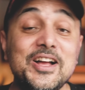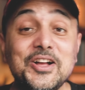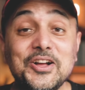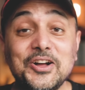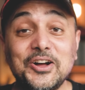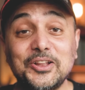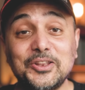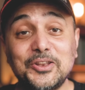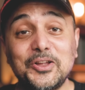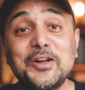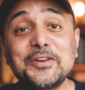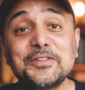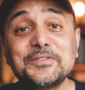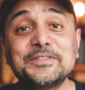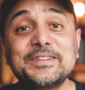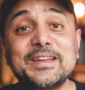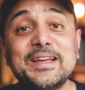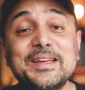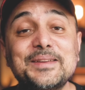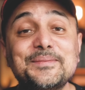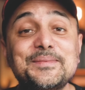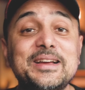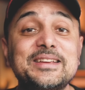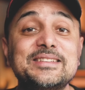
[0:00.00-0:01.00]
A lot of
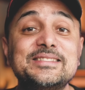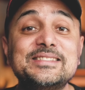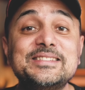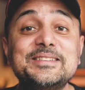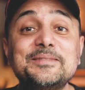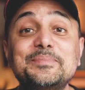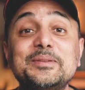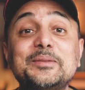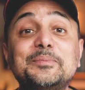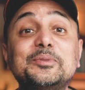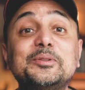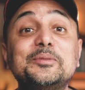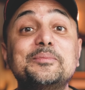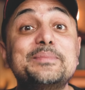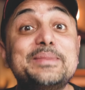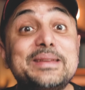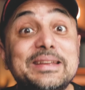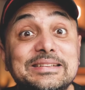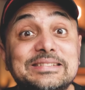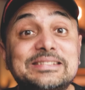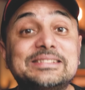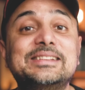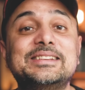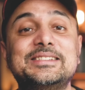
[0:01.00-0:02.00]
time I see people
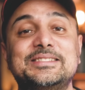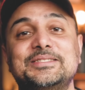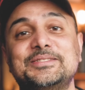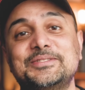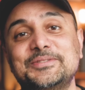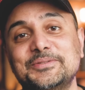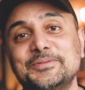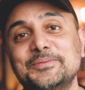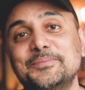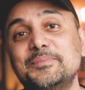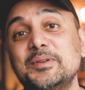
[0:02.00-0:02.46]
mix these two.